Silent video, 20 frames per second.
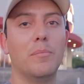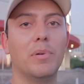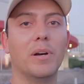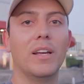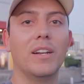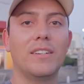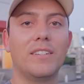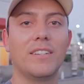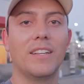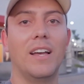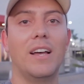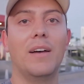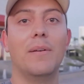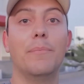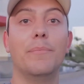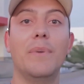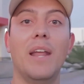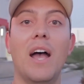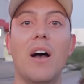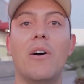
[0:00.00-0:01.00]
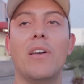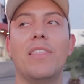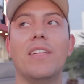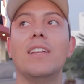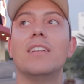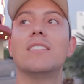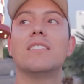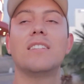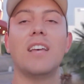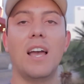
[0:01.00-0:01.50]
But now I
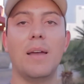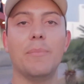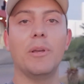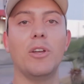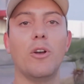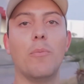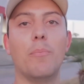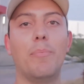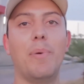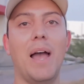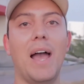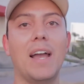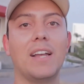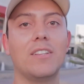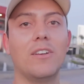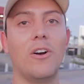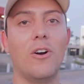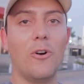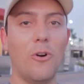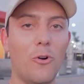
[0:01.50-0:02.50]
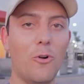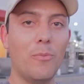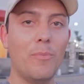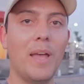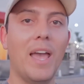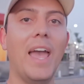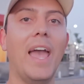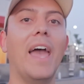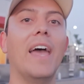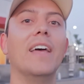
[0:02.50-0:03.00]
think it's time to go back home
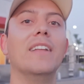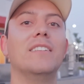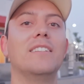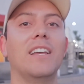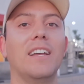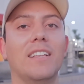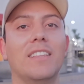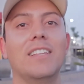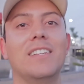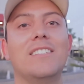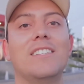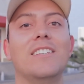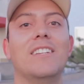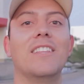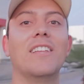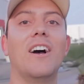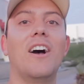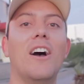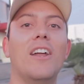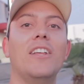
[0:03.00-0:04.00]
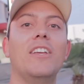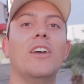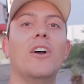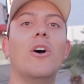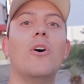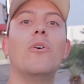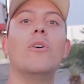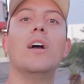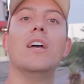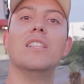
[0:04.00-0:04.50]
and take a listen to the
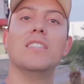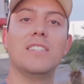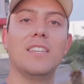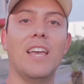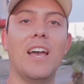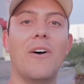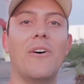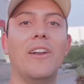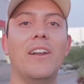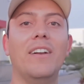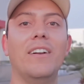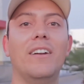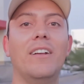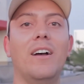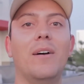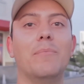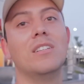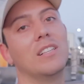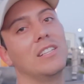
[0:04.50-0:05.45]
audio and see how it ended up.